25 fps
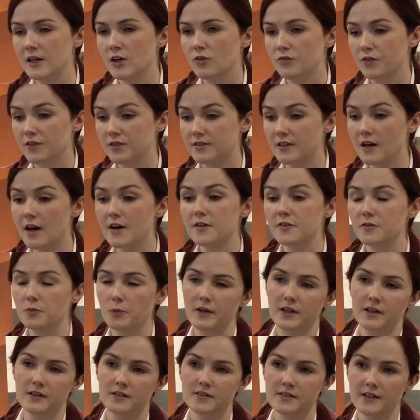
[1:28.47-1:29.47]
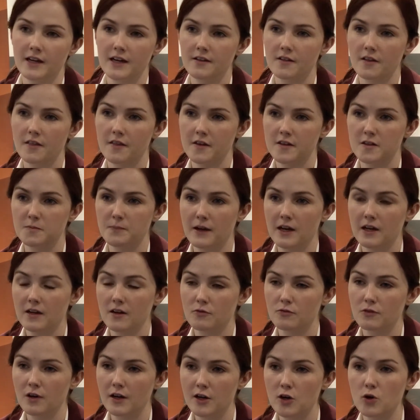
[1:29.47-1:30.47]
For starters, we can say that there's been a
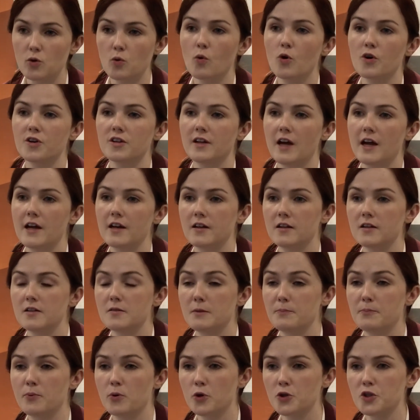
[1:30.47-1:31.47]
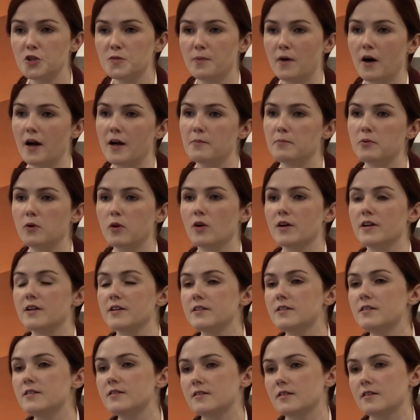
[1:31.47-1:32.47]
really coordinated push by
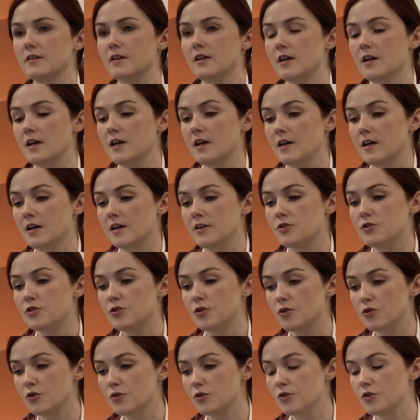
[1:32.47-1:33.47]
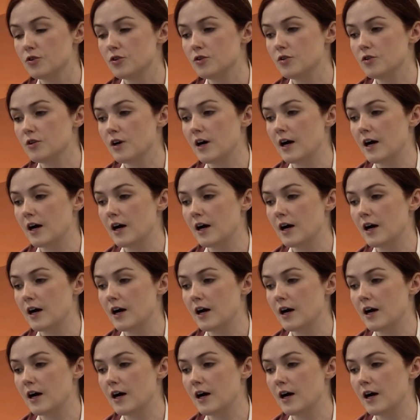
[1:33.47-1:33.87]
employers to